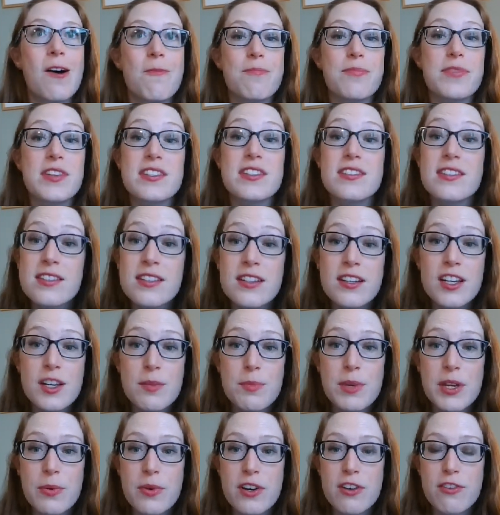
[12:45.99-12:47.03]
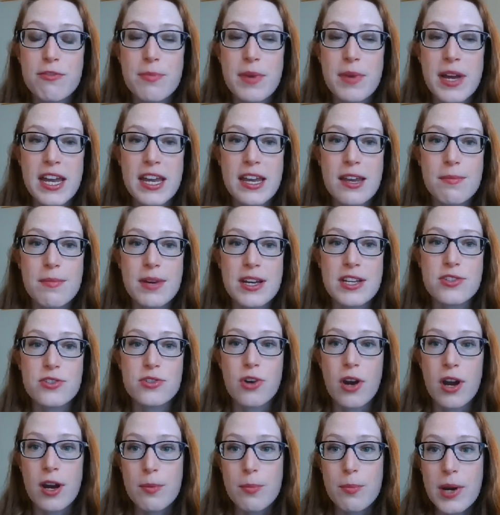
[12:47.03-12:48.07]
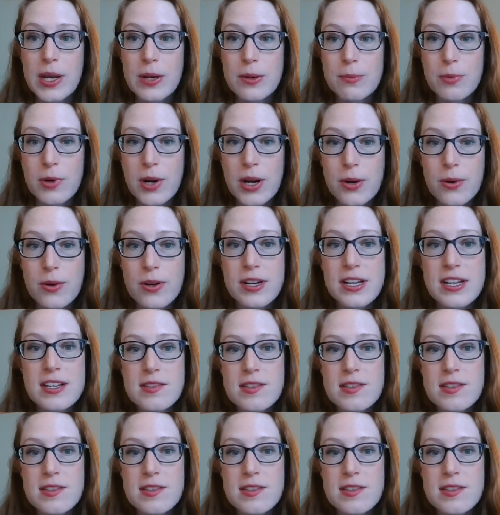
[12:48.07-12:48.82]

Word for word: This isn't going to be one of my strong priorities.